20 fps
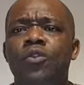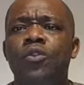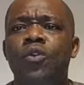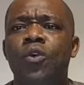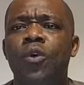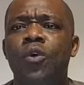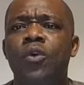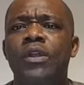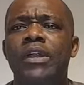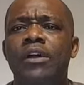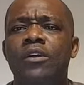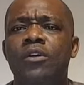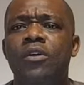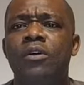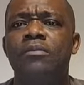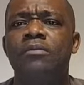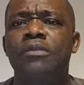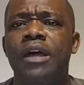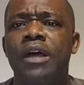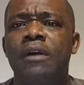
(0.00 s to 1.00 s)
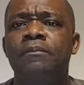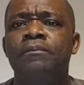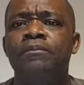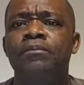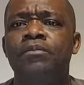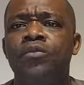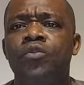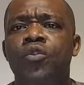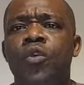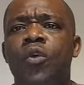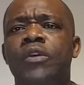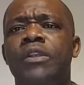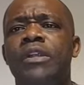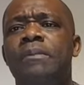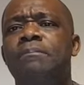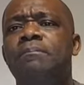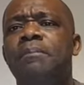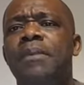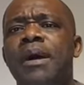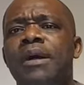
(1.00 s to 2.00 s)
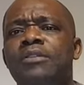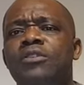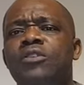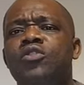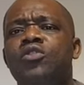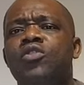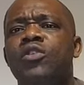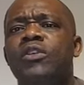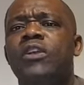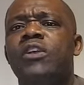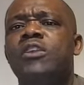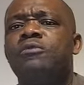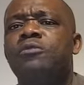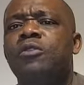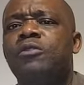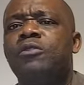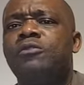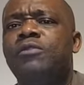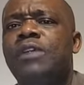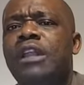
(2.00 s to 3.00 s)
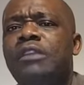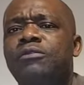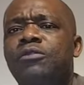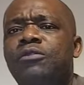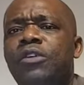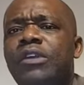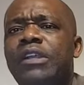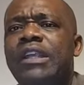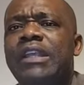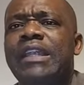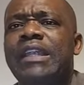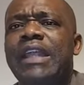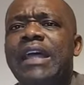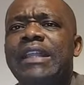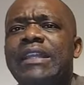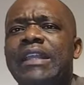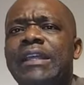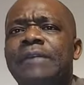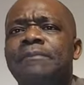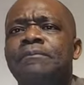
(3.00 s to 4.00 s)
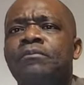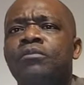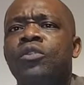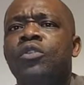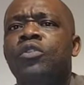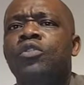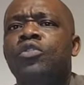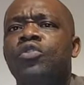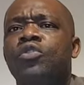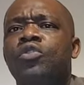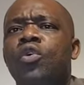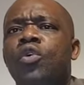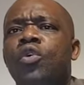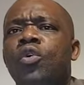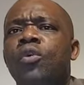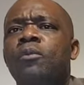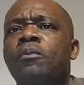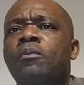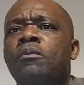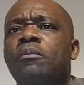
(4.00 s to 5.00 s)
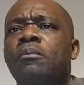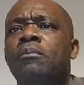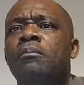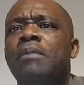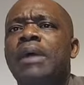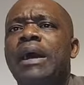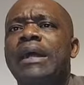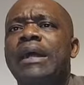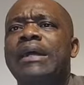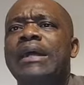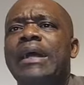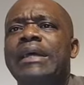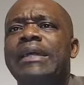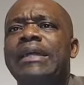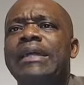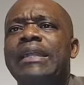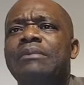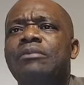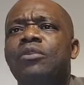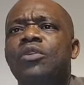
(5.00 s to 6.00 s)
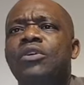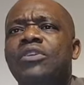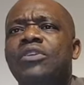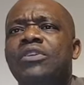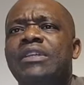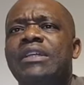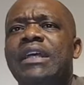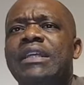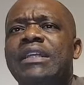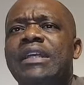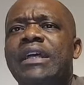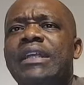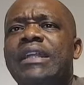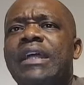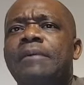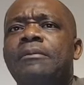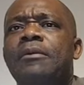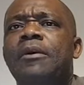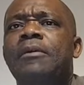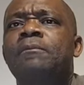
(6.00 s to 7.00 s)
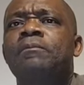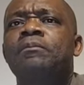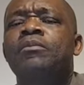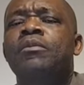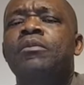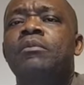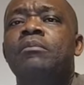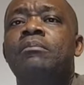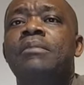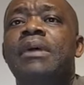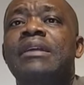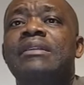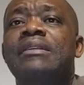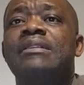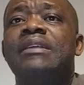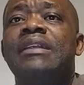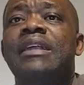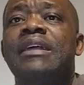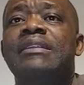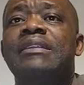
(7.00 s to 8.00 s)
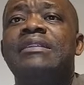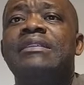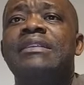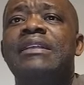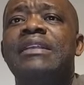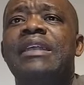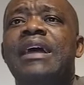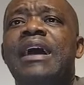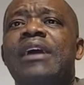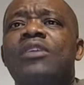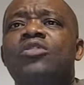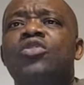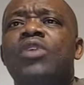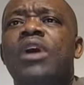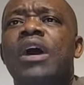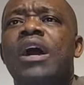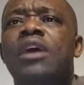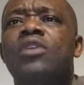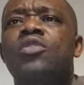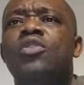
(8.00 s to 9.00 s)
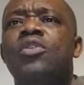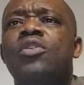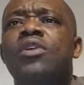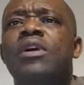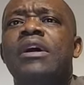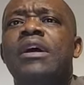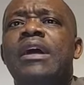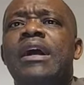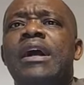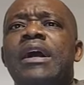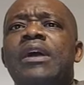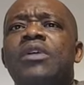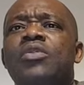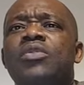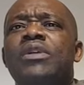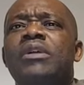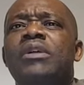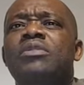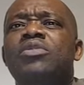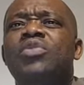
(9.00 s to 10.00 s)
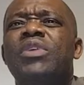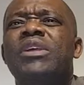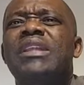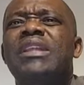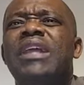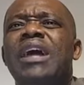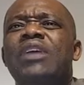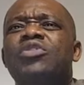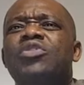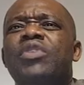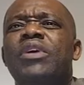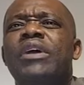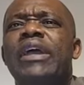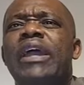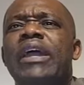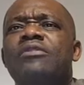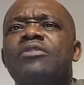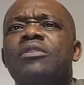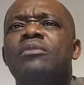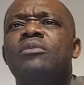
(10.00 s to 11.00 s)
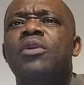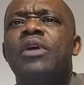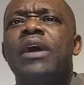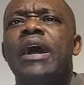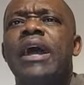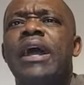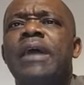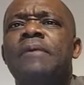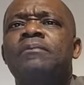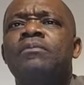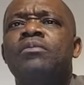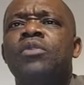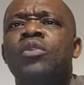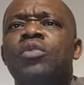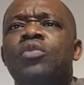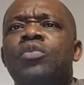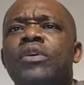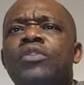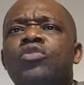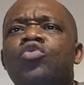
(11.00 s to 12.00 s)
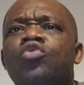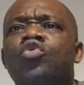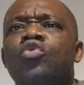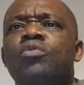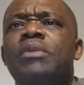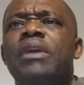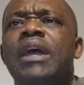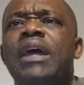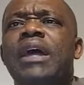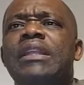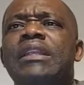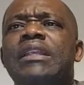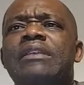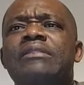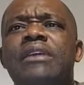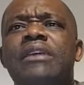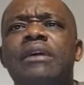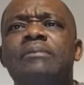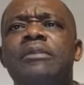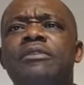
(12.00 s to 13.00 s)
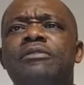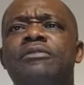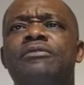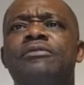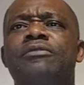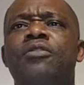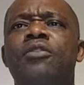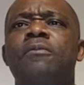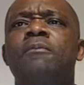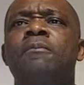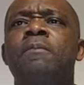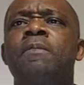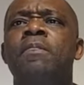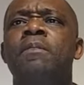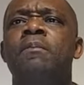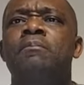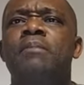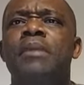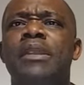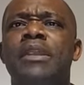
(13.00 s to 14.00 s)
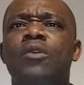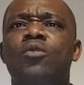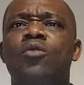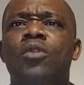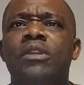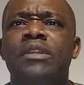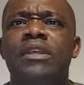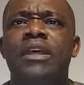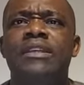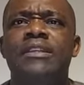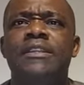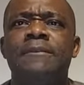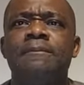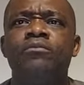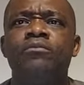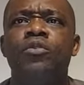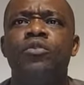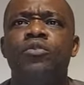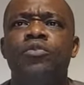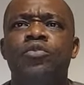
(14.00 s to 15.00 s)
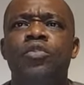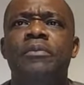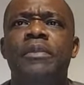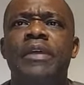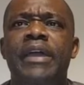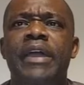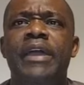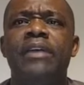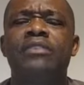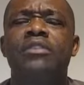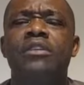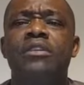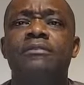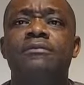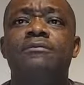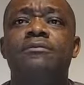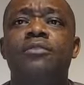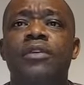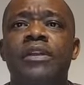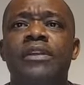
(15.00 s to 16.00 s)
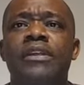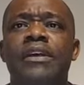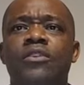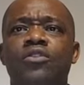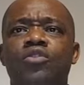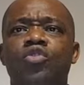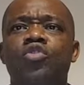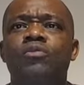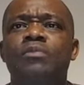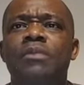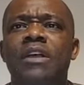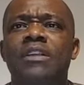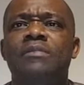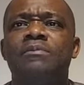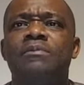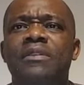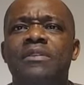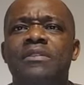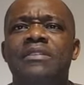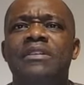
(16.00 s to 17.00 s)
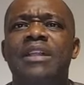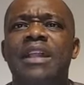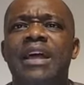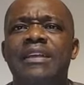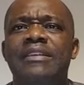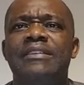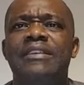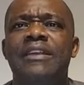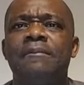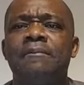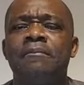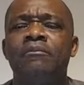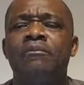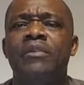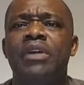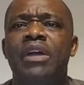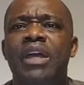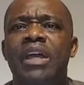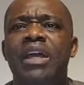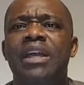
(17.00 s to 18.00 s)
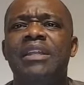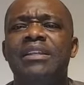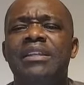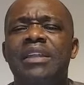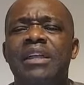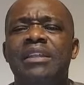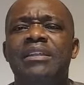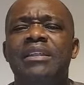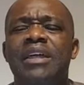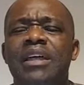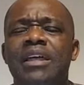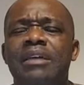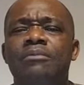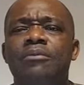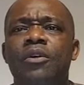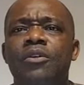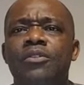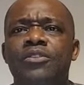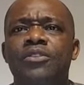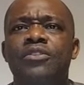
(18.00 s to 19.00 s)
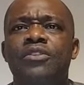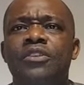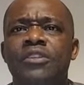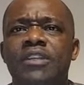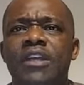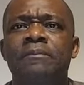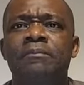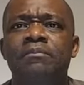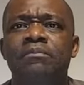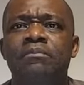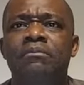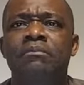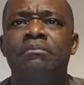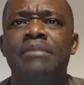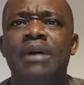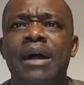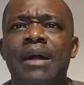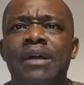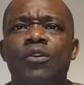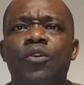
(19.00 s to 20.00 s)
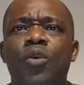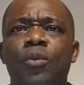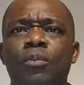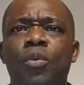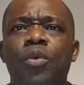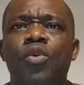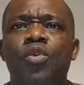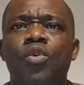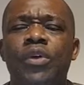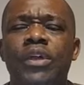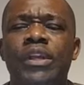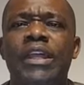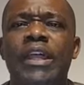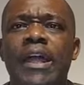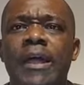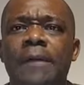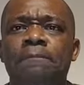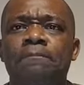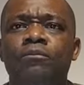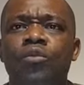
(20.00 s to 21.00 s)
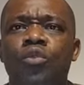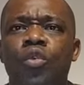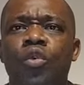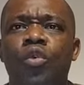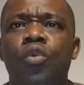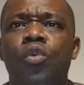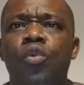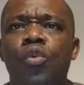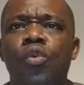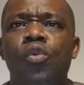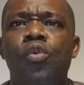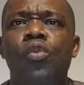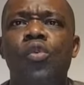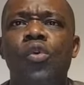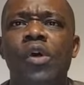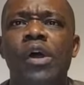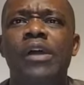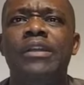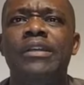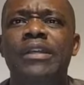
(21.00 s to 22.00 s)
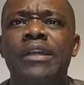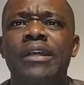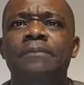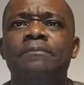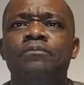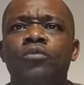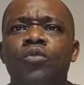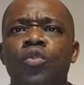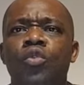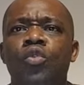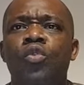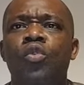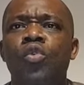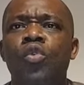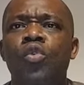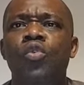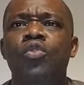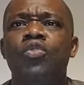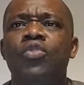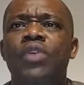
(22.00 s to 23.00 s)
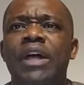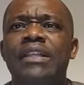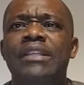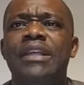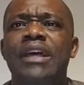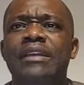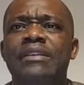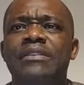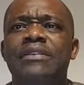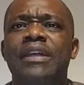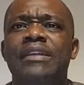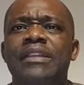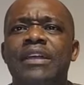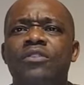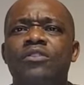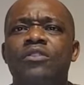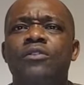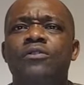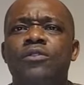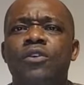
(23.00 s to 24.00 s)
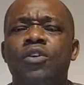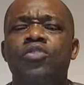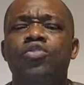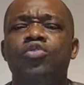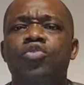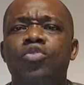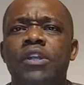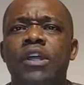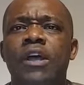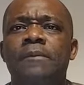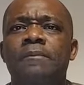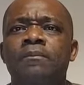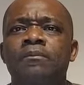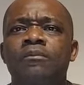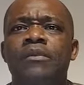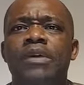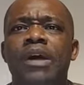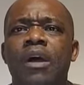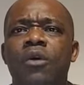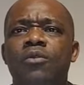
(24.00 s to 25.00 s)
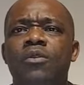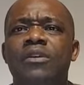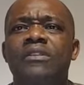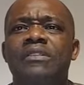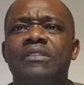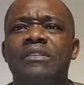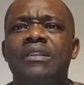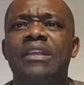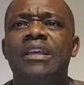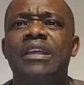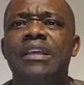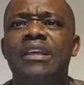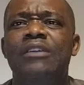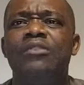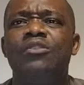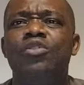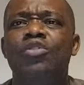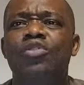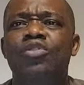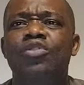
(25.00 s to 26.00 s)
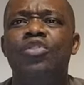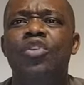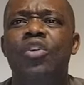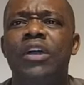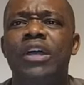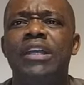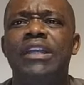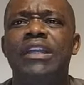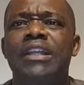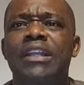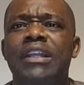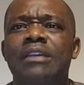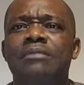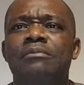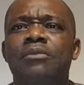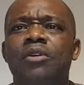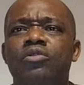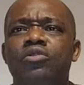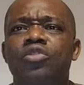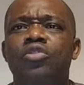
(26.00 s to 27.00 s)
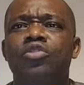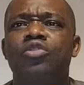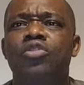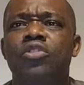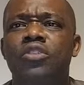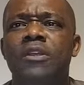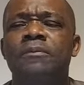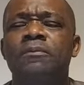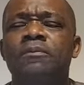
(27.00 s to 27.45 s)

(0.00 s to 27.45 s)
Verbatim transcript: Lord, and come down. Pour the mouth so shoulders for flat for the lightning. So Makayiriboyos Katadeva. Masanan send out your arrow, arrow them straight out your hand from on high. Rescue me and deliver me from many wonders, from the hand of the foreigner, whose mouth speaks lies. In the name of Jesus, Marco Pogolia, oh, and who oh, Rata, Rata, falsehood. I will sing a new song in the name of Jesus.